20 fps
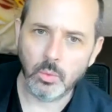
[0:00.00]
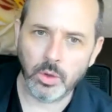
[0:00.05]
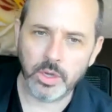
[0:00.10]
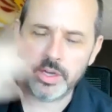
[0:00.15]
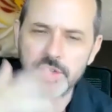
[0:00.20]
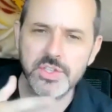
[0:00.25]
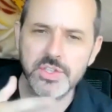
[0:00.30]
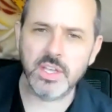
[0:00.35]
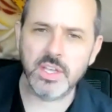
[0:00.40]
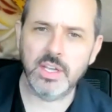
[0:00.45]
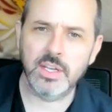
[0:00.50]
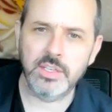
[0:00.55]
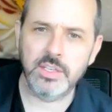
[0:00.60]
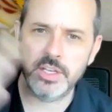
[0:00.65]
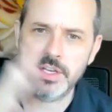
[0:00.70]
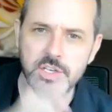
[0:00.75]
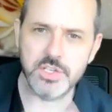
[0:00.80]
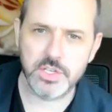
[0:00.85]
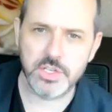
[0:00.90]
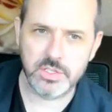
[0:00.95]
What is the
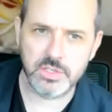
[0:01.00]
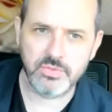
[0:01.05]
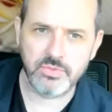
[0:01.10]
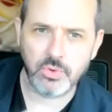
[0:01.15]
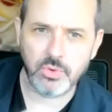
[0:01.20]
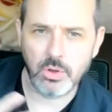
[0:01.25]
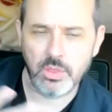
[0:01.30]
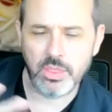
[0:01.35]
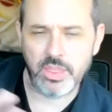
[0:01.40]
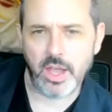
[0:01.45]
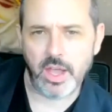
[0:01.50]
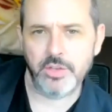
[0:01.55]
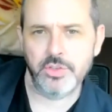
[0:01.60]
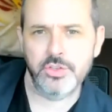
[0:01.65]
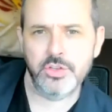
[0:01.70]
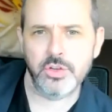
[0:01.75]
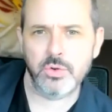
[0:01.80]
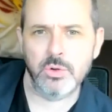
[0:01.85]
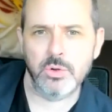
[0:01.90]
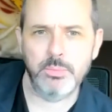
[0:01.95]
conditions for
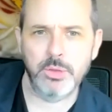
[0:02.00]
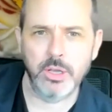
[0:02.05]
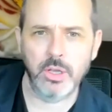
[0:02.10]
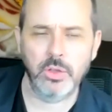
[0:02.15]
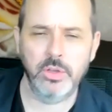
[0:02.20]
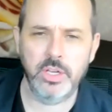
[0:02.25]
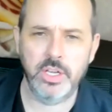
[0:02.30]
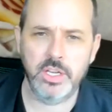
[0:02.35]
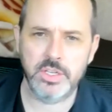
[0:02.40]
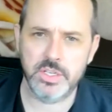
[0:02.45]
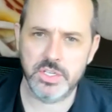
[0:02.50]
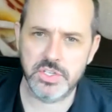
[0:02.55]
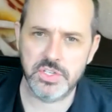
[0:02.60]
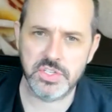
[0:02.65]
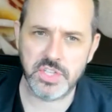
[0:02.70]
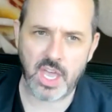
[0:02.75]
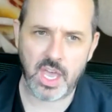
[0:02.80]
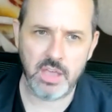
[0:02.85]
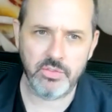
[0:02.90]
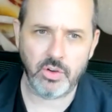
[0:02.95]
that durability to
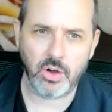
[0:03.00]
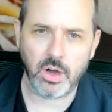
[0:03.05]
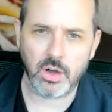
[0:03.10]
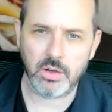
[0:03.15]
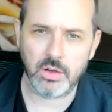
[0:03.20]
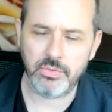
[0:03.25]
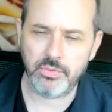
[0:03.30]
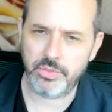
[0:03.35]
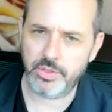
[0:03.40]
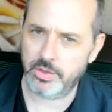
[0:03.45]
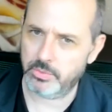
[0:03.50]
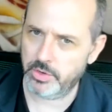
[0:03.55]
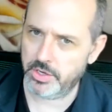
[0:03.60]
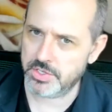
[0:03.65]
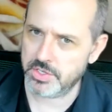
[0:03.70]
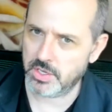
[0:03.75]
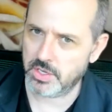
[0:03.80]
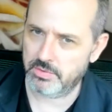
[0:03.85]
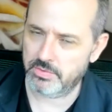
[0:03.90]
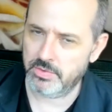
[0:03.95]
stave off the
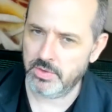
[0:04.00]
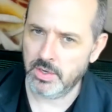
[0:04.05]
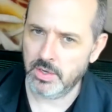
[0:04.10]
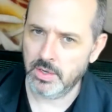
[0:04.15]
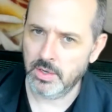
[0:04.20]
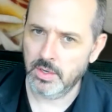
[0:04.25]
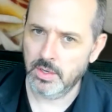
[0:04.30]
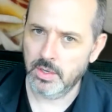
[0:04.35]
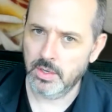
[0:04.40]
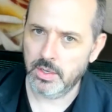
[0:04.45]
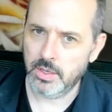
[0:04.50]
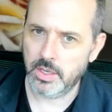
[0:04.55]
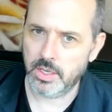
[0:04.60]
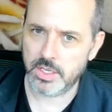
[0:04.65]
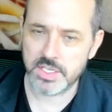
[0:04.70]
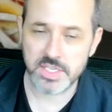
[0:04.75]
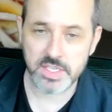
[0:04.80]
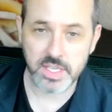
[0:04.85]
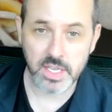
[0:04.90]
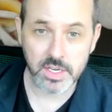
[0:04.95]
risk of
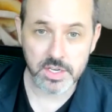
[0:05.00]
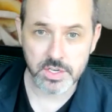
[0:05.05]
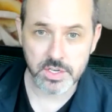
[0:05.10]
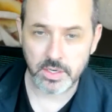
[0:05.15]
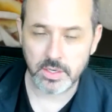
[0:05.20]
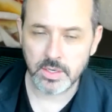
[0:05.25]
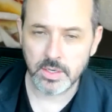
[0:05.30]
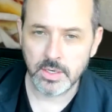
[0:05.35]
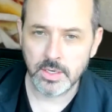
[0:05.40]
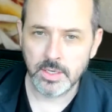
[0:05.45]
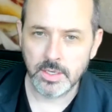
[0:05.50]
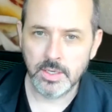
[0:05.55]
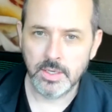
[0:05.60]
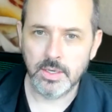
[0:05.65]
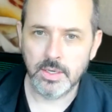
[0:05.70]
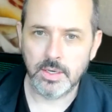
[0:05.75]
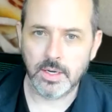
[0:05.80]
extinction?